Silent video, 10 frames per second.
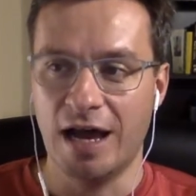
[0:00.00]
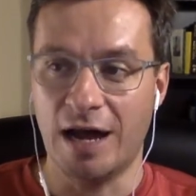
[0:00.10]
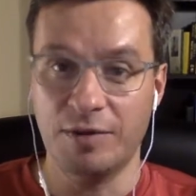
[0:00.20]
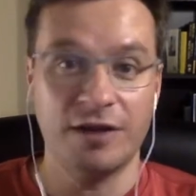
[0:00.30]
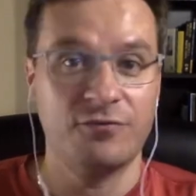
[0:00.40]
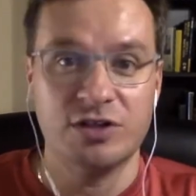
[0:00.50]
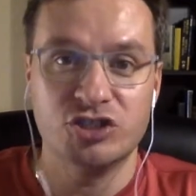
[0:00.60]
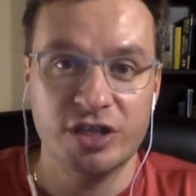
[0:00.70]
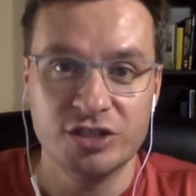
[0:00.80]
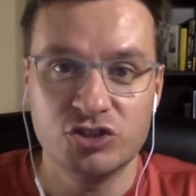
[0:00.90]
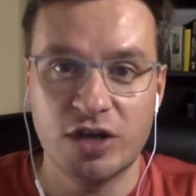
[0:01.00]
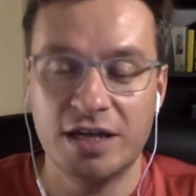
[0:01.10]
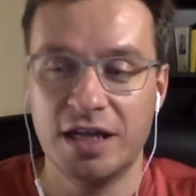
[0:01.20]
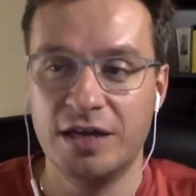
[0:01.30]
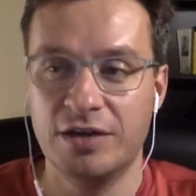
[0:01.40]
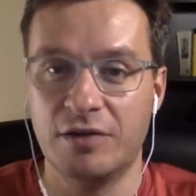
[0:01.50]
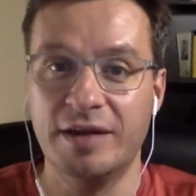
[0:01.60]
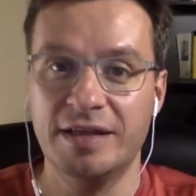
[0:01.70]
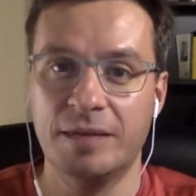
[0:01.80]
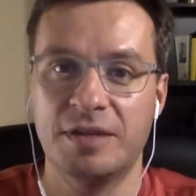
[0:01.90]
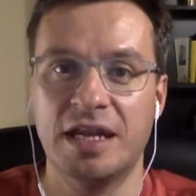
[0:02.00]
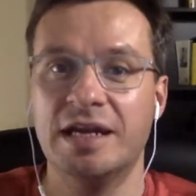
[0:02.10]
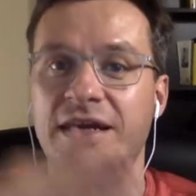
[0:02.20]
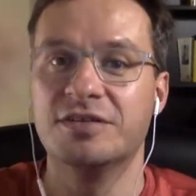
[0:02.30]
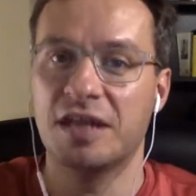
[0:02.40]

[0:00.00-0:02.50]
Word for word: I'm not a French to English translator, so I ended up sending it